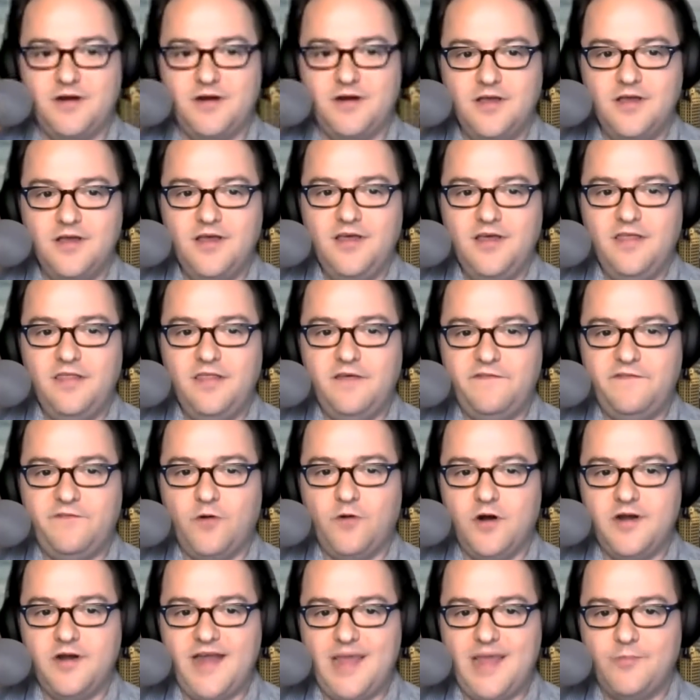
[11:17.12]
the 4
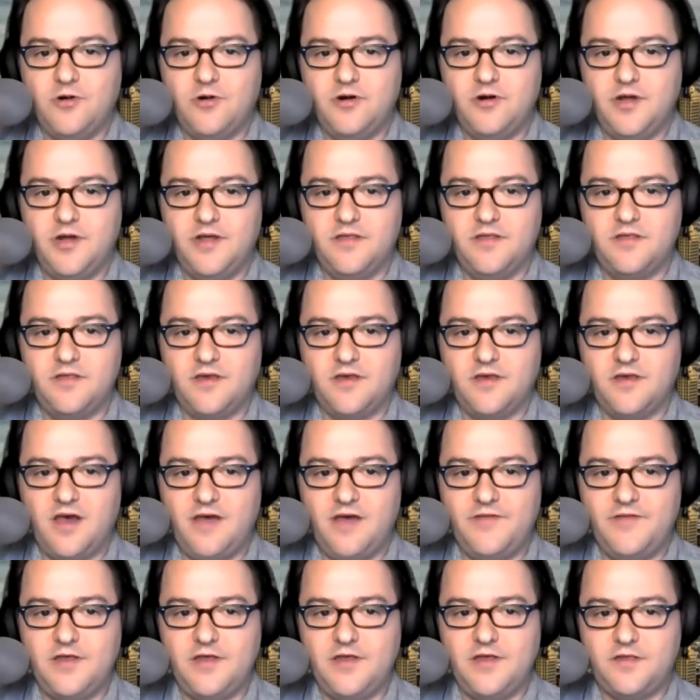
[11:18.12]
neighborhoods,
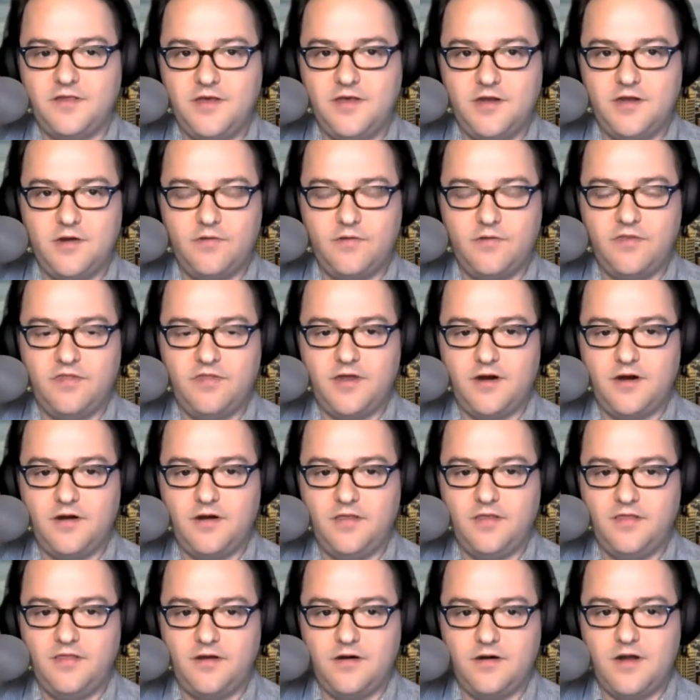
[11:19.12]
obviously,
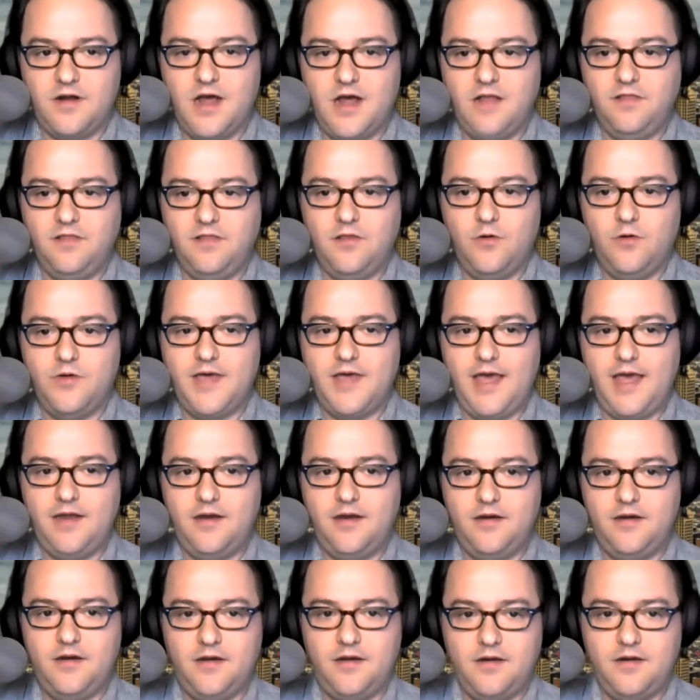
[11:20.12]
they're not
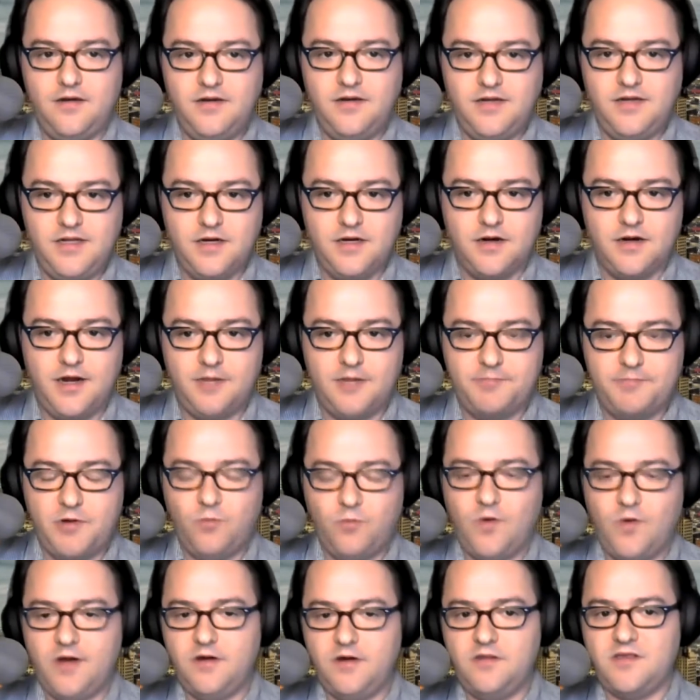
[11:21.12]
located near it, but
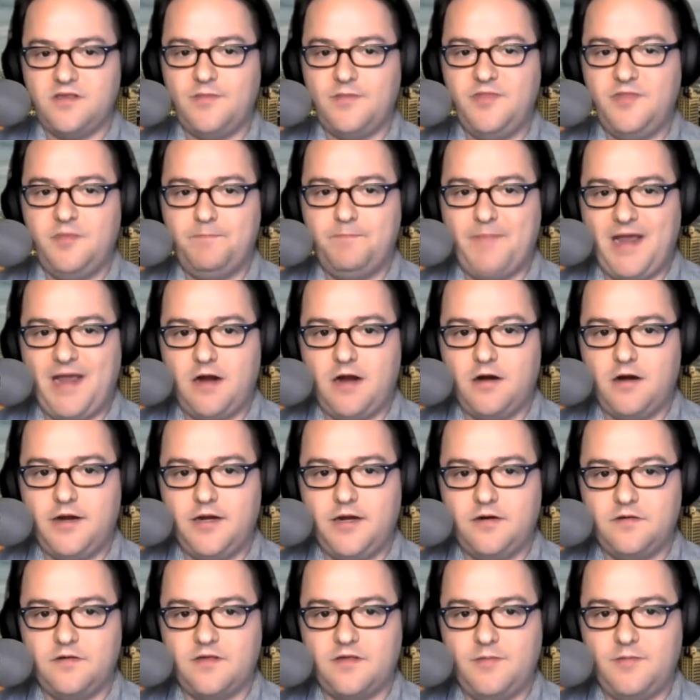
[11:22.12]
what are some of the
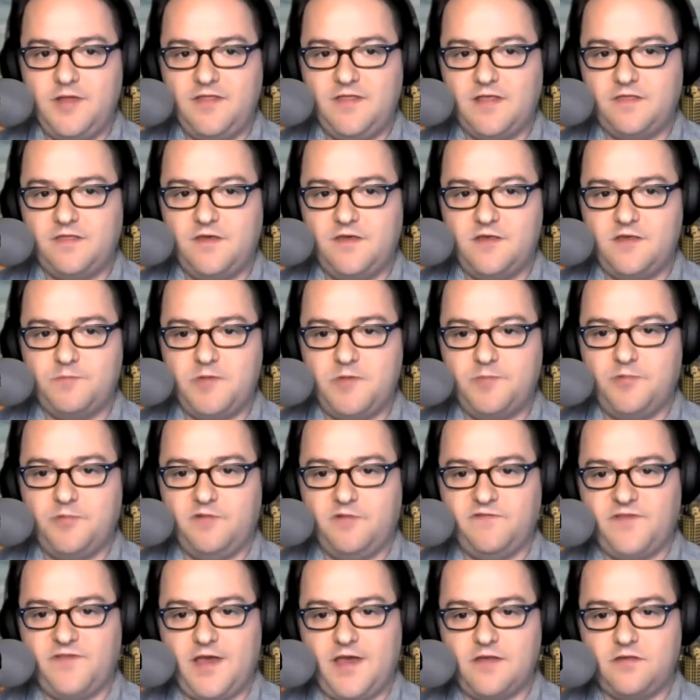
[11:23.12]
barriers, that these people
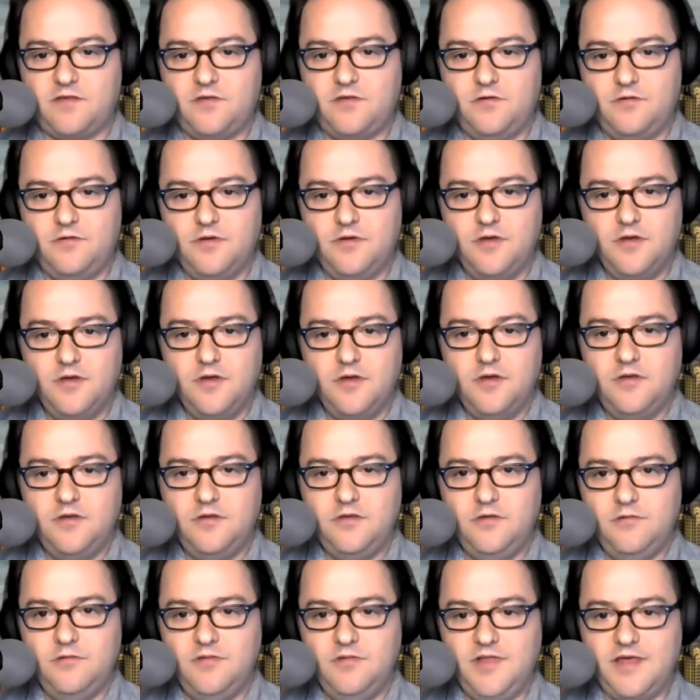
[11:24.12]
face? You
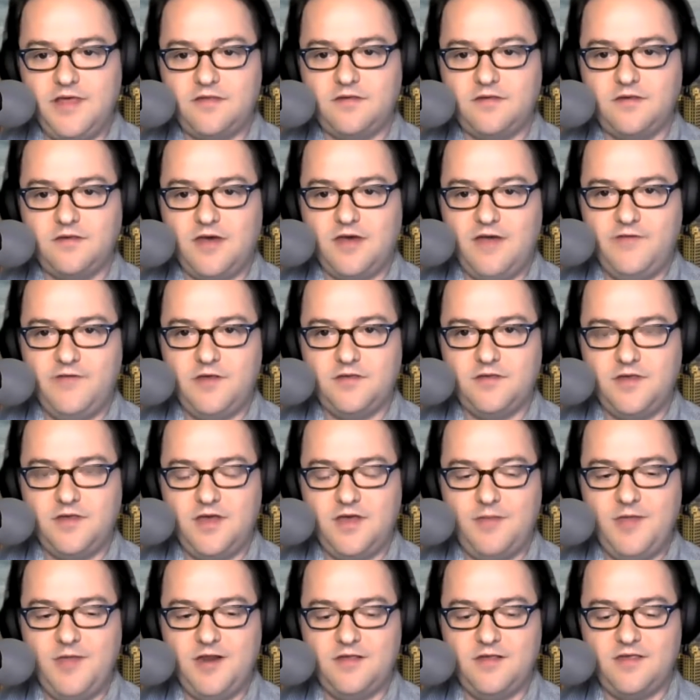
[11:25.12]
list, obviously,
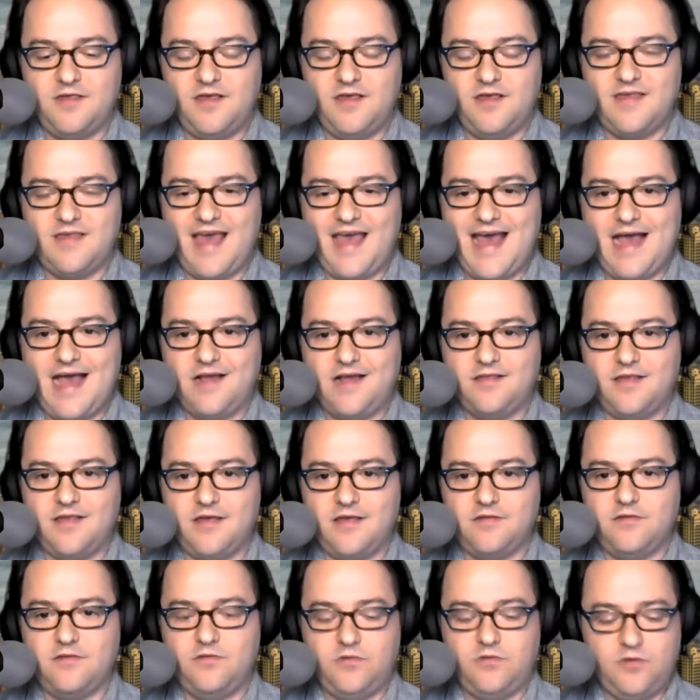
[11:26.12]
it's
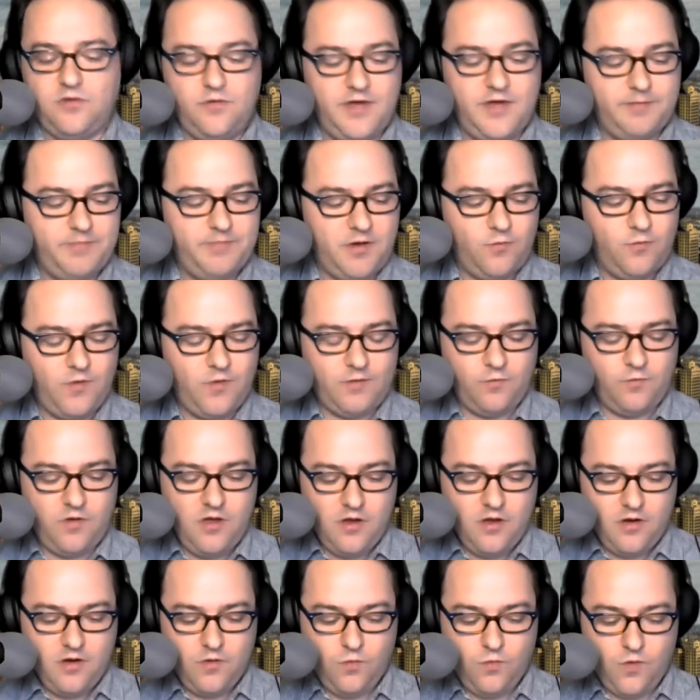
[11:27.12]
access to it, but
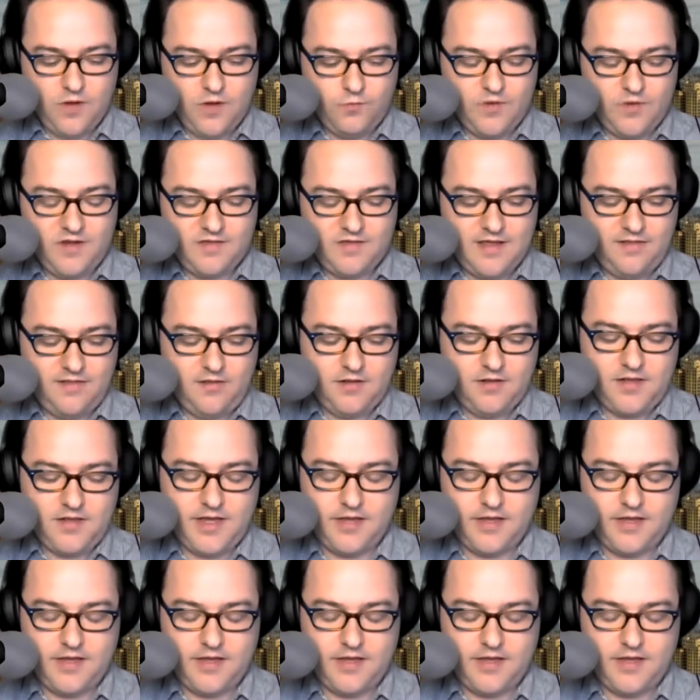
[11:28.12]
what does that look like?